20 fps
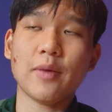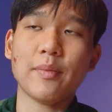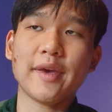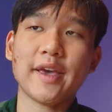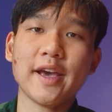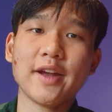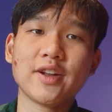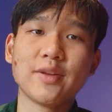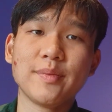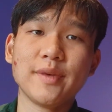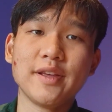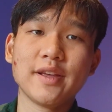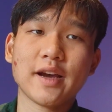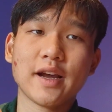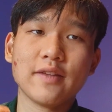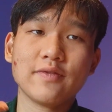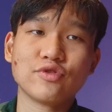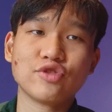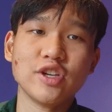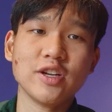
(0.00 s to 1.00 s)
began to be
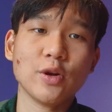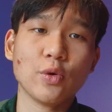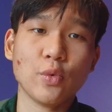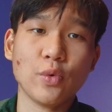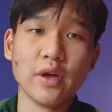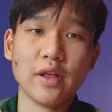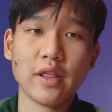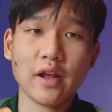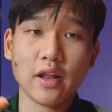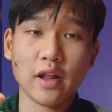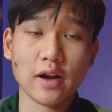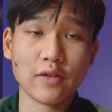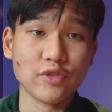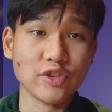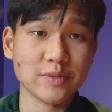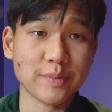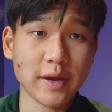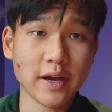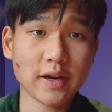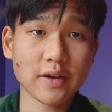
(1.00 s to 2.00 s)
kind of treated with a lot of
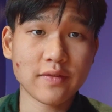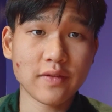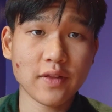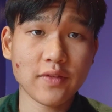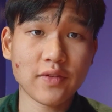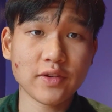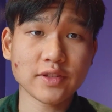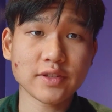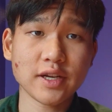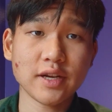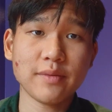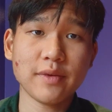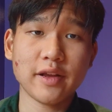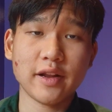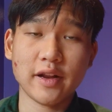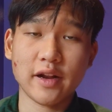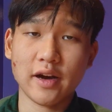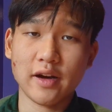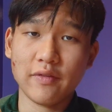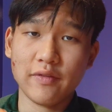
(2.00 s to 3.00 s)
respect for the first time
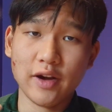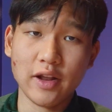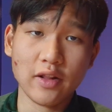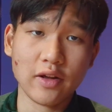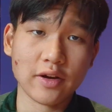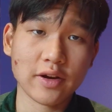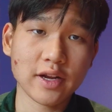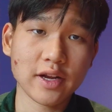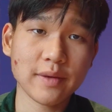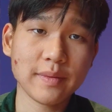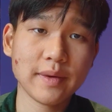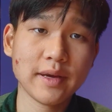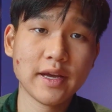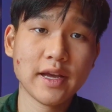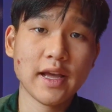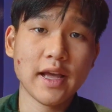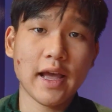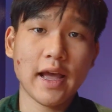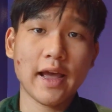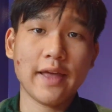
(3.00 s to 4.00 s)
in a very long time.
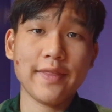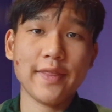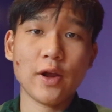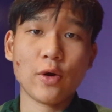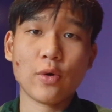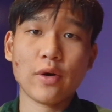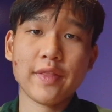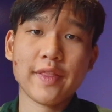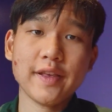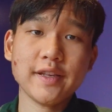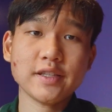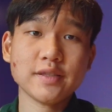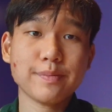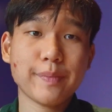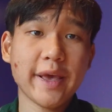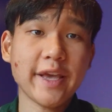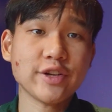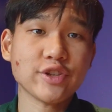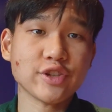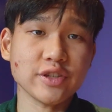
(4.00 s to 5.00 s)
And there were these
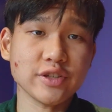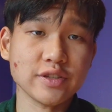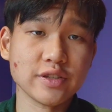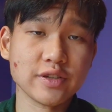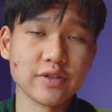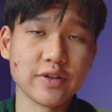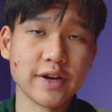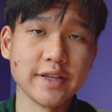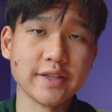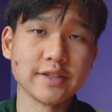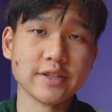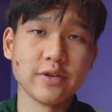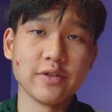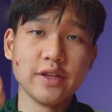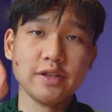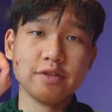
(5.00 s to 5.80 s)
patrons, right? So